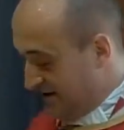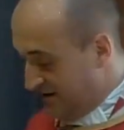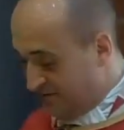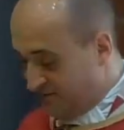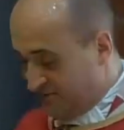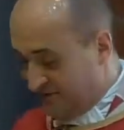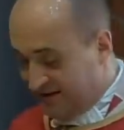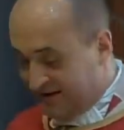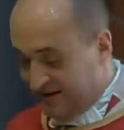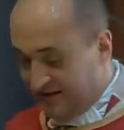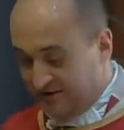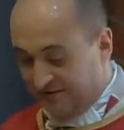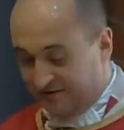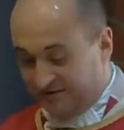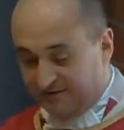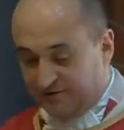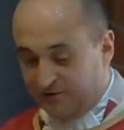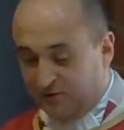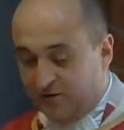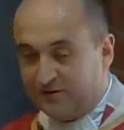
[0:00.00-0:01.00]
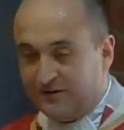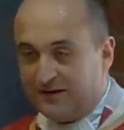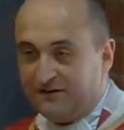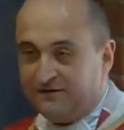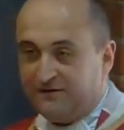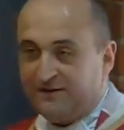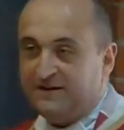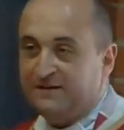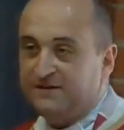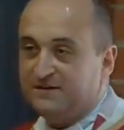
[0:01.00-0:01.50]
believe what their
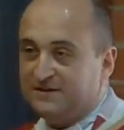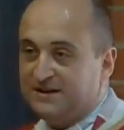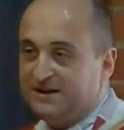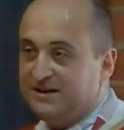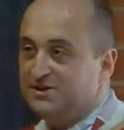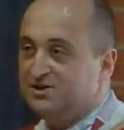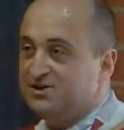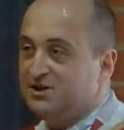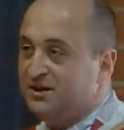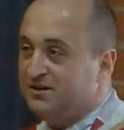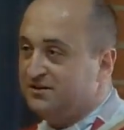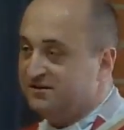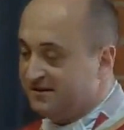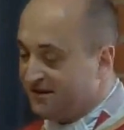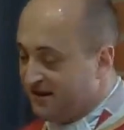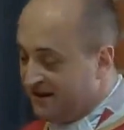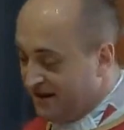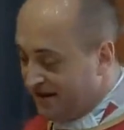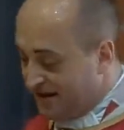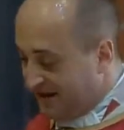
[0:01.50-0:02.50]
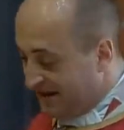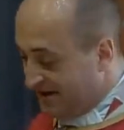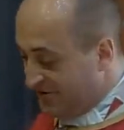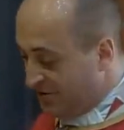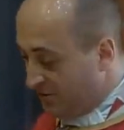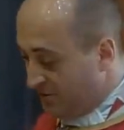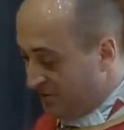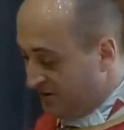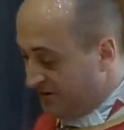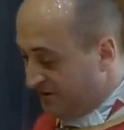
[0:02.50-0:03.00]
faith teaches, and
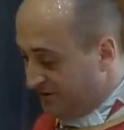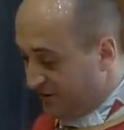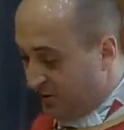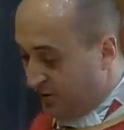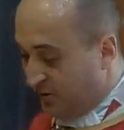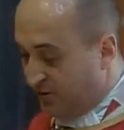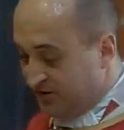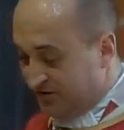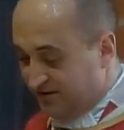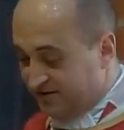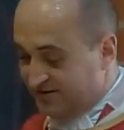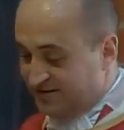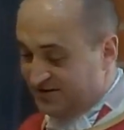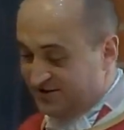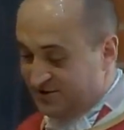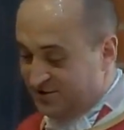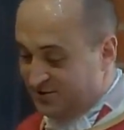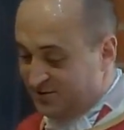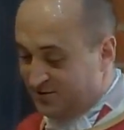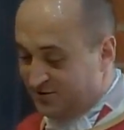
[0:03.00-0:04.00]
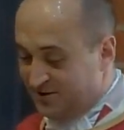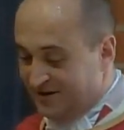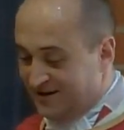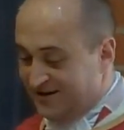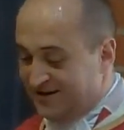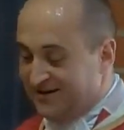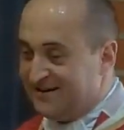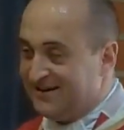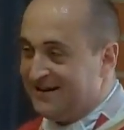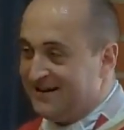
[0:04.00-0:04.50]
not be forced to
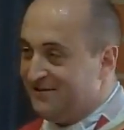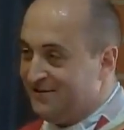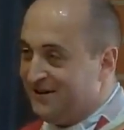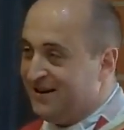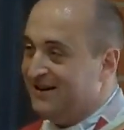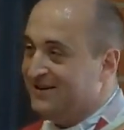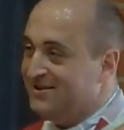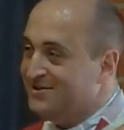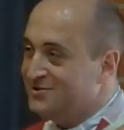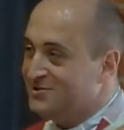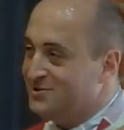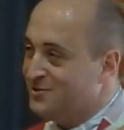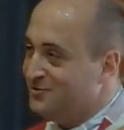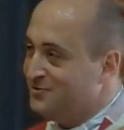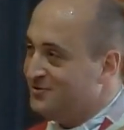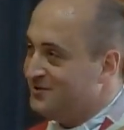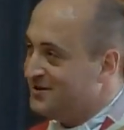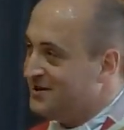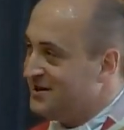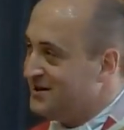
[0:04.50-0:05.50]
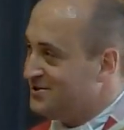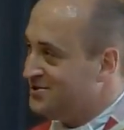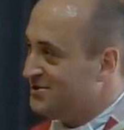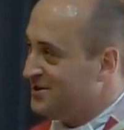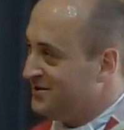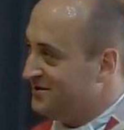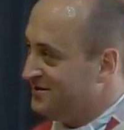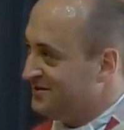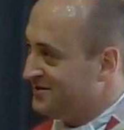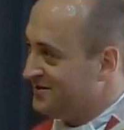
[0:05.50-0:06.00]
give in to the
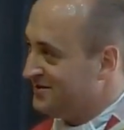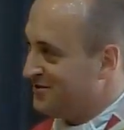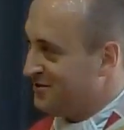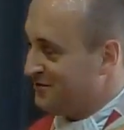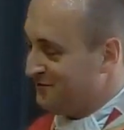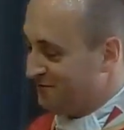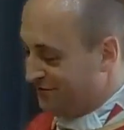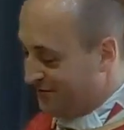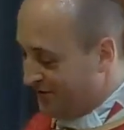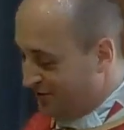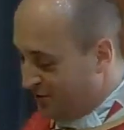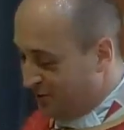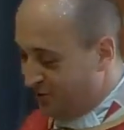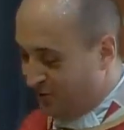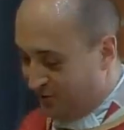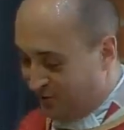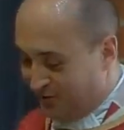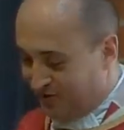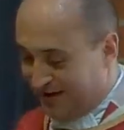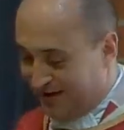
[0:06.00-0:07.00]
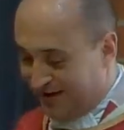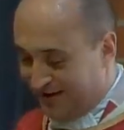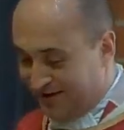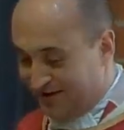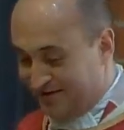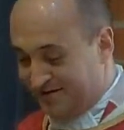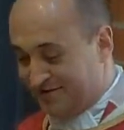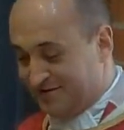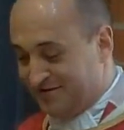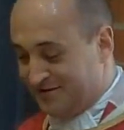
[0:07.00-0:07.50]
teachings of the law,
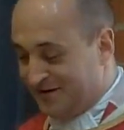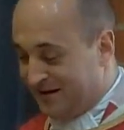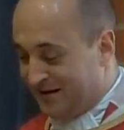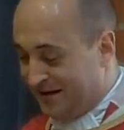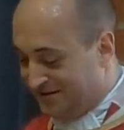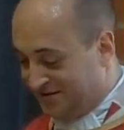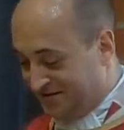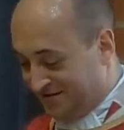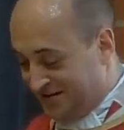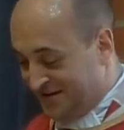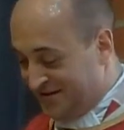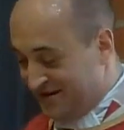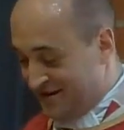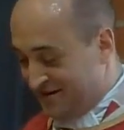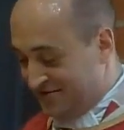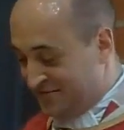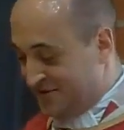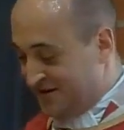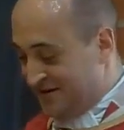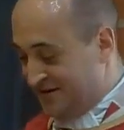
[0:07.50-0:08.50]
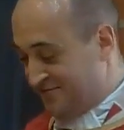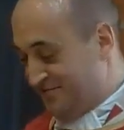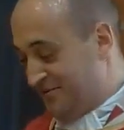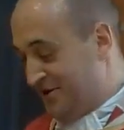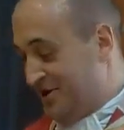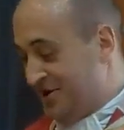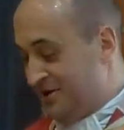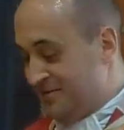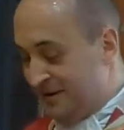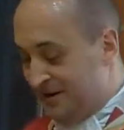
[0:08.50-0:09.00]
as we
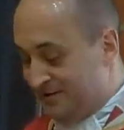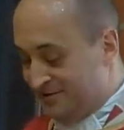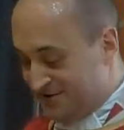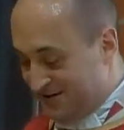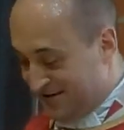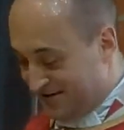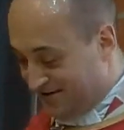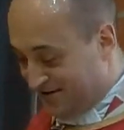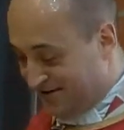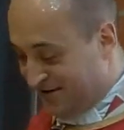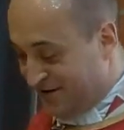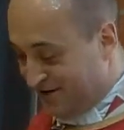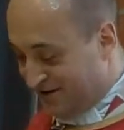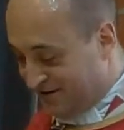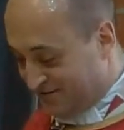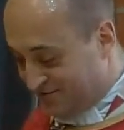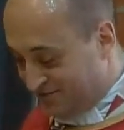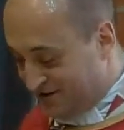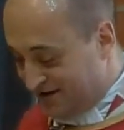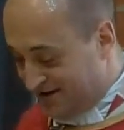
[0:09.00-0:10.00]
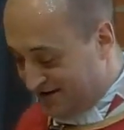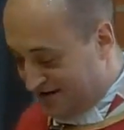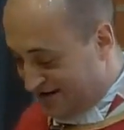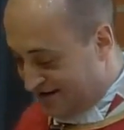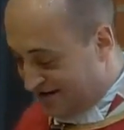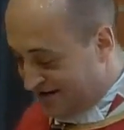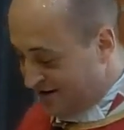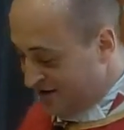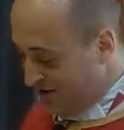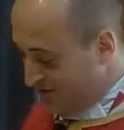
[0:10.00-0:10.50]
heard about in the first
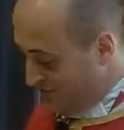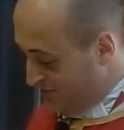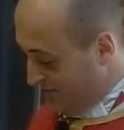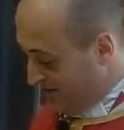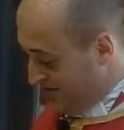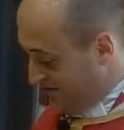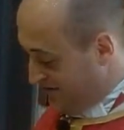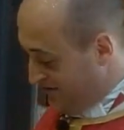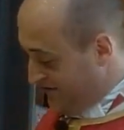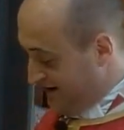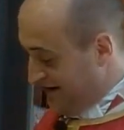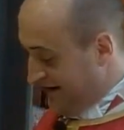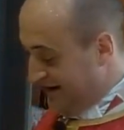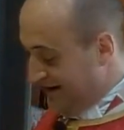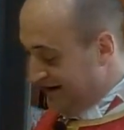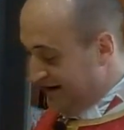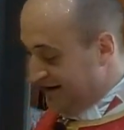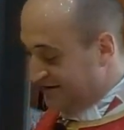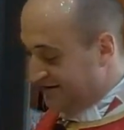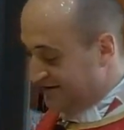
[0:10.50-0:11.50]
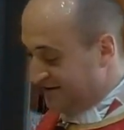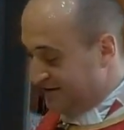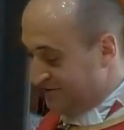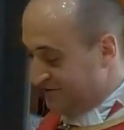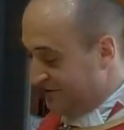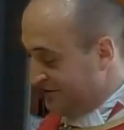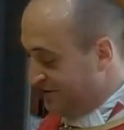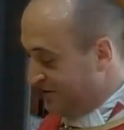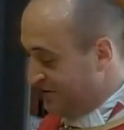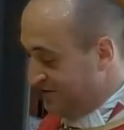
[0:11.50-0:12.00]
reading, with Eleazar
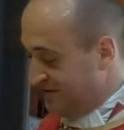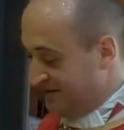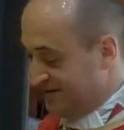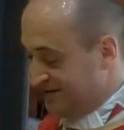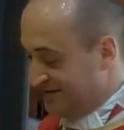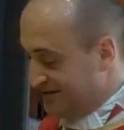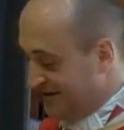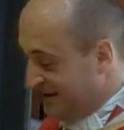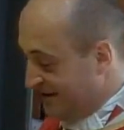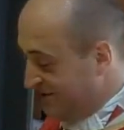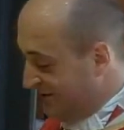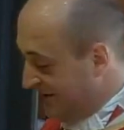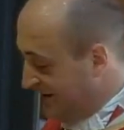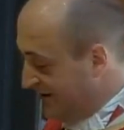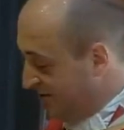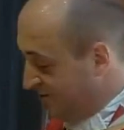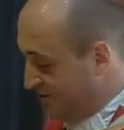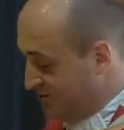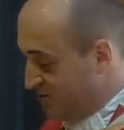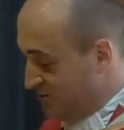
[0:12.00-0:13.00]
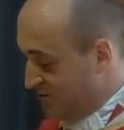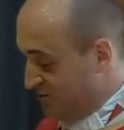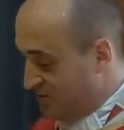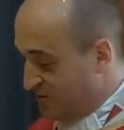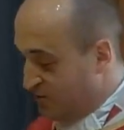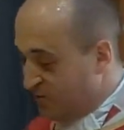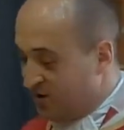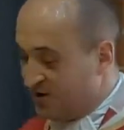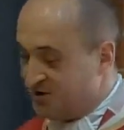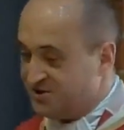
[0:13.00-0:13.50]
refusing to give in to the
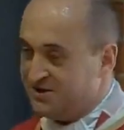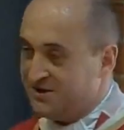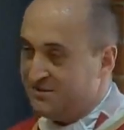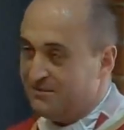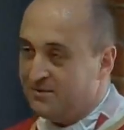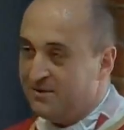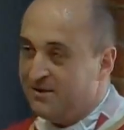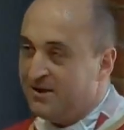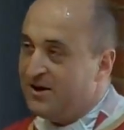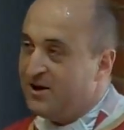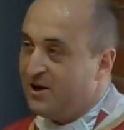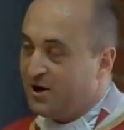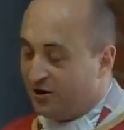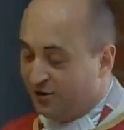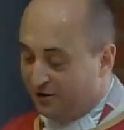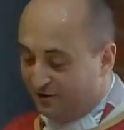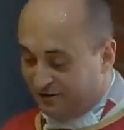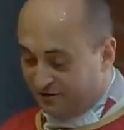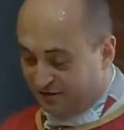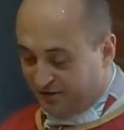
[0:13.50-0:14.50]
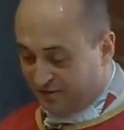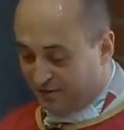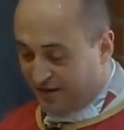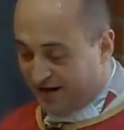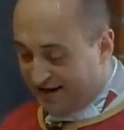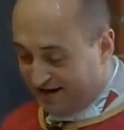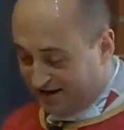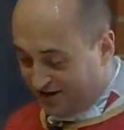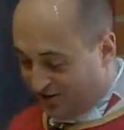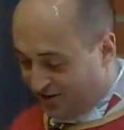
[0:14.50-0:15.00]
worship of the
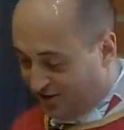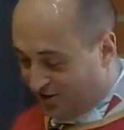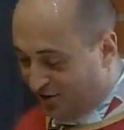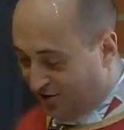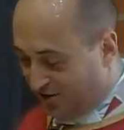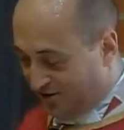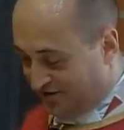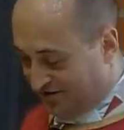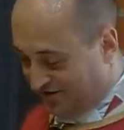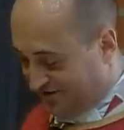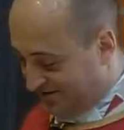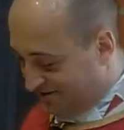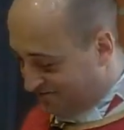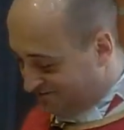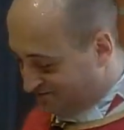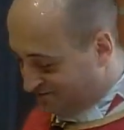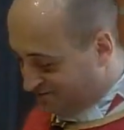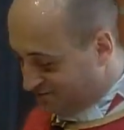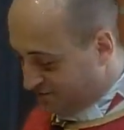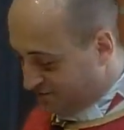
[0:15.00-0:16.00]
pagan gods.